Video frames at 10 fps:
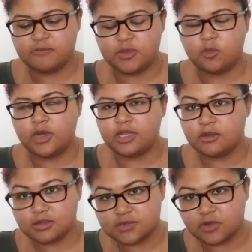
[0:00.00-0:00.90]
been wanting to
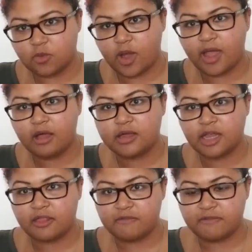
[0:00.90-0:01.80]
do this for a while and
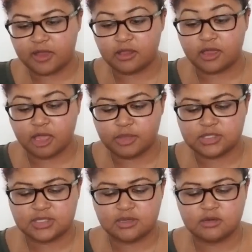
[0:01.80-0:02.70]
now they're finally coming
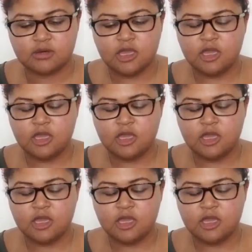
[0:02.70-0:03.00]
to you.